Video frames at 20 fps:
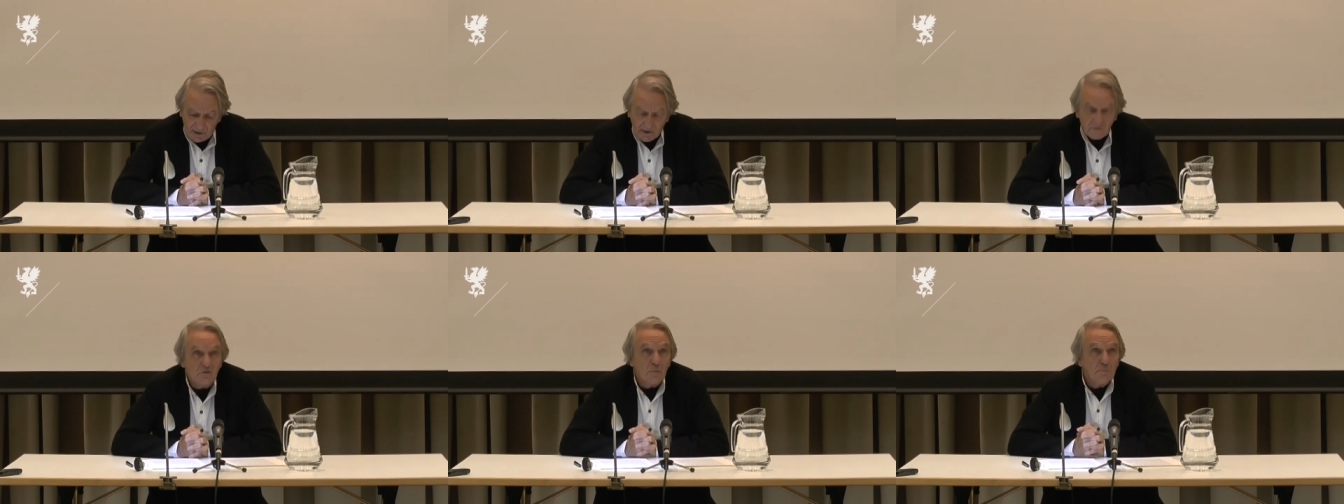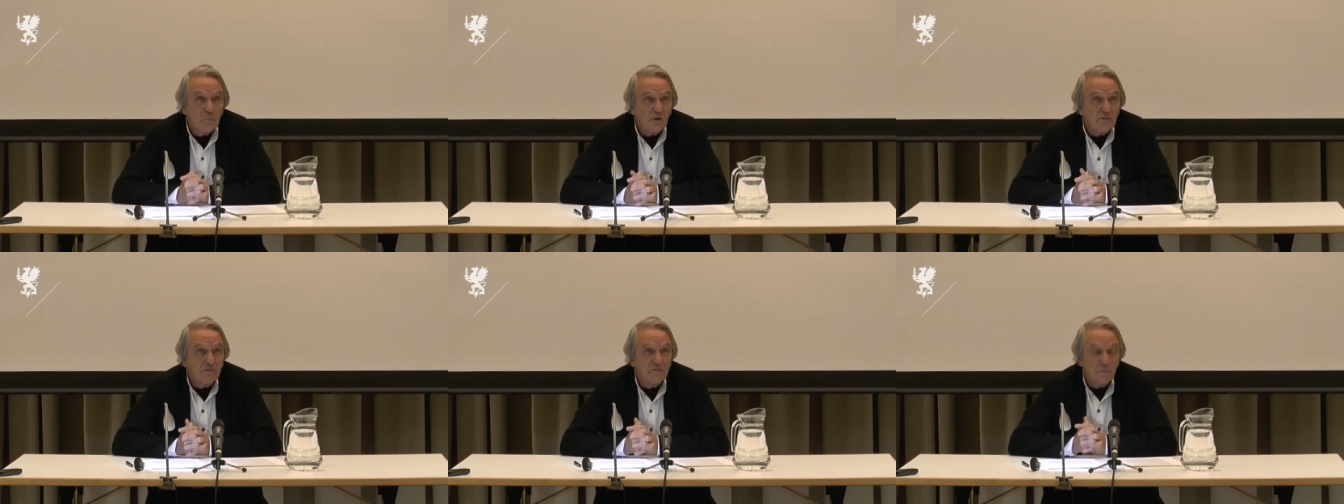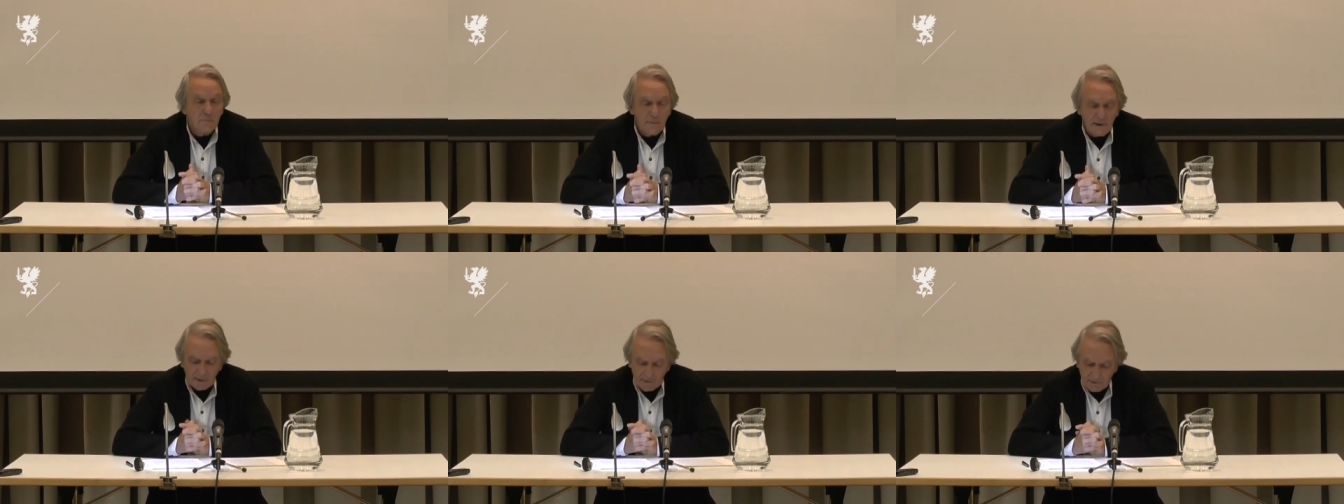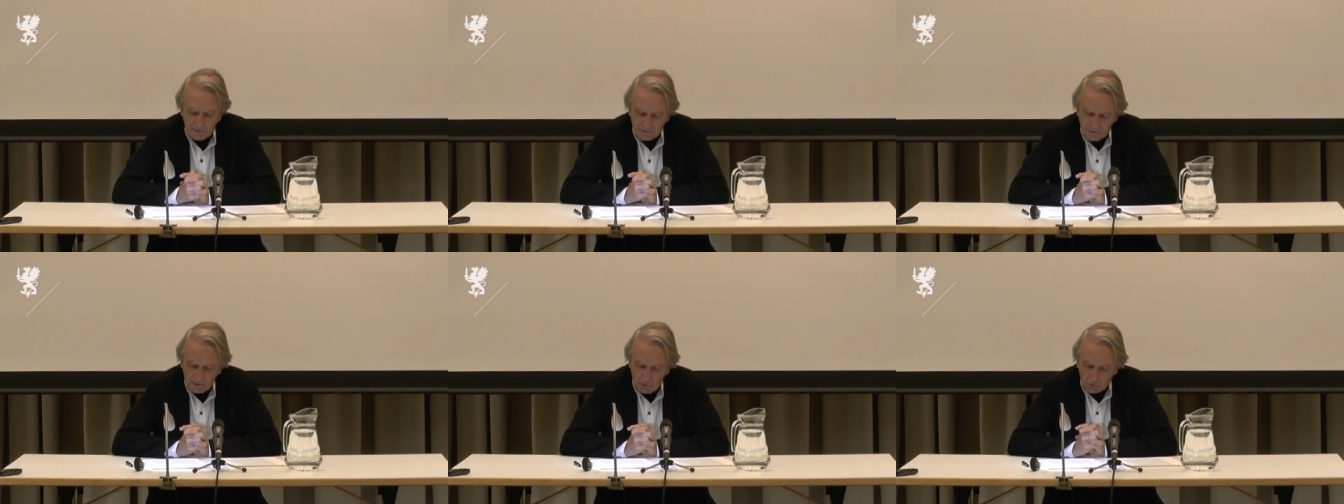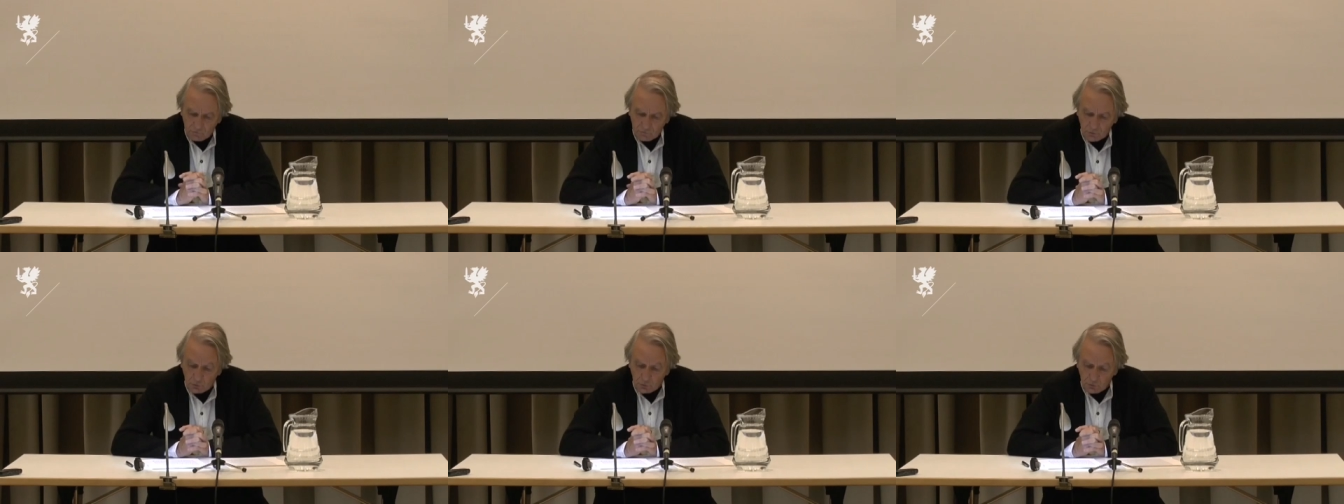and the possibility
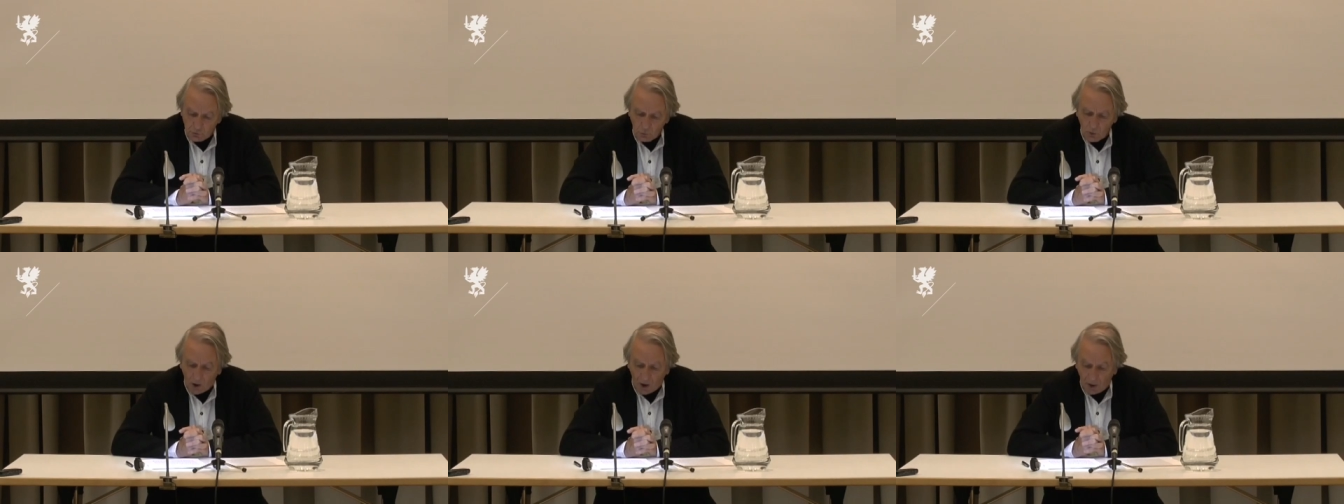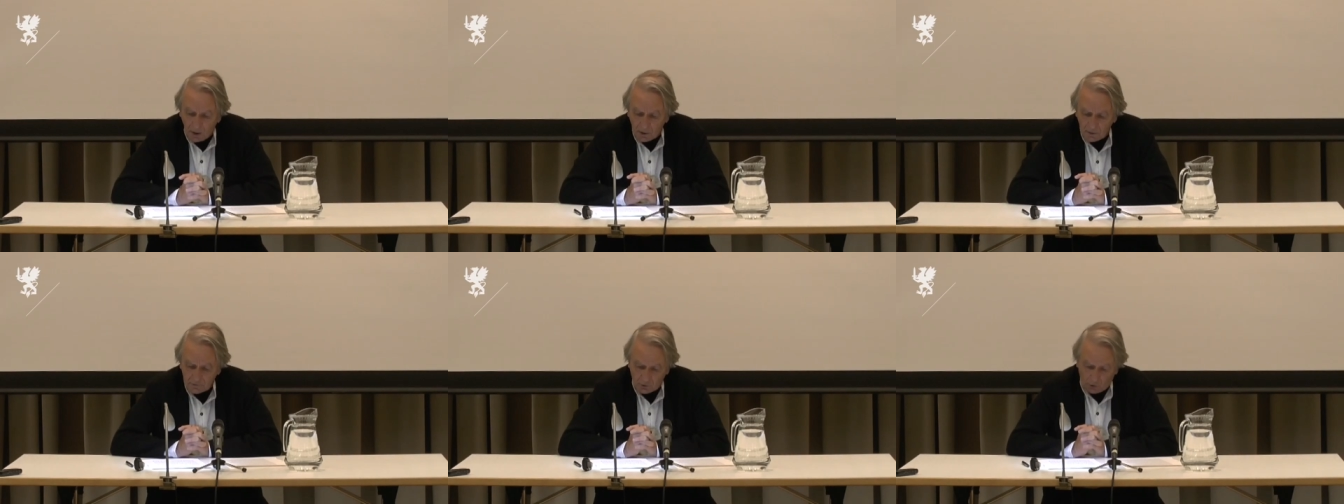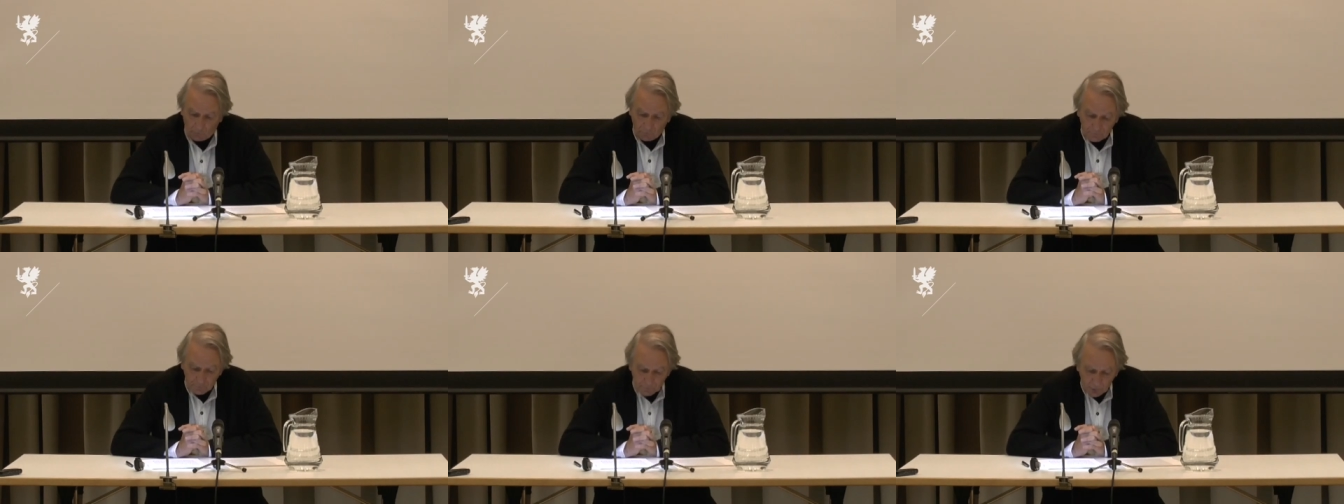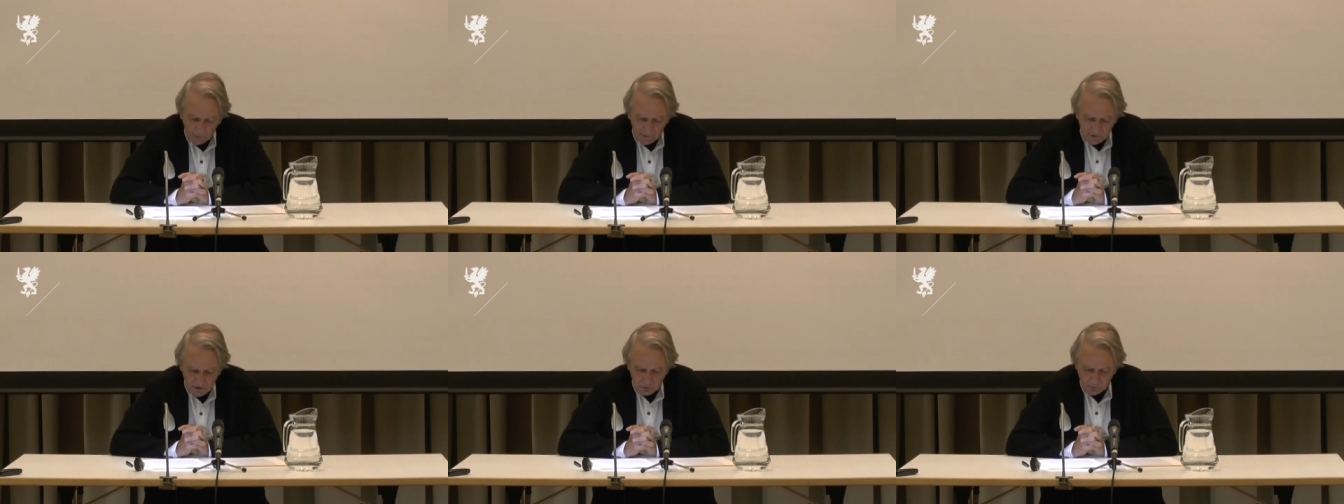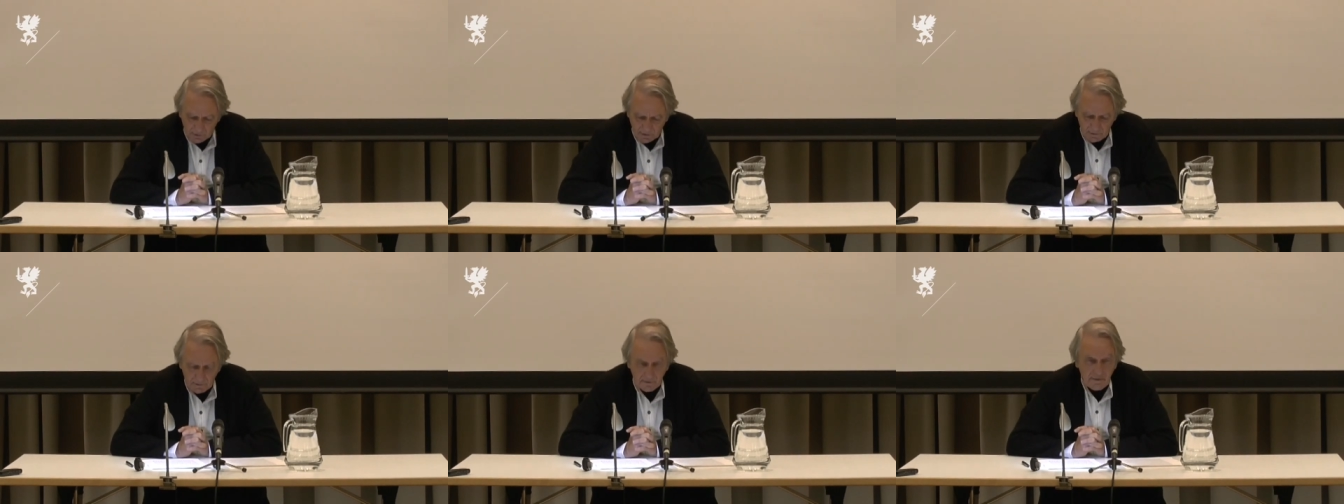of a new art of
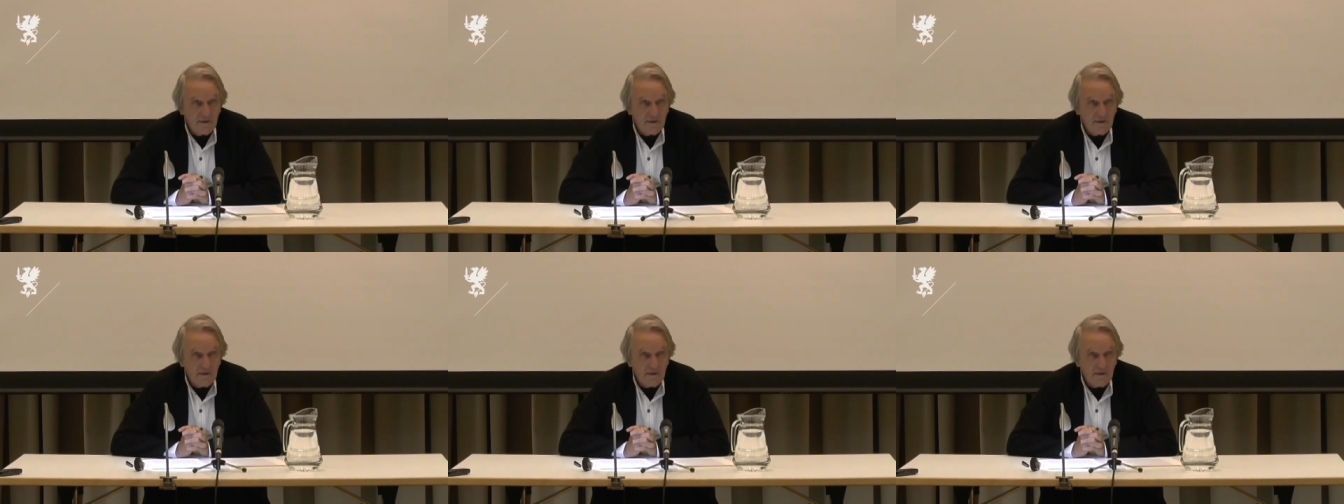poetry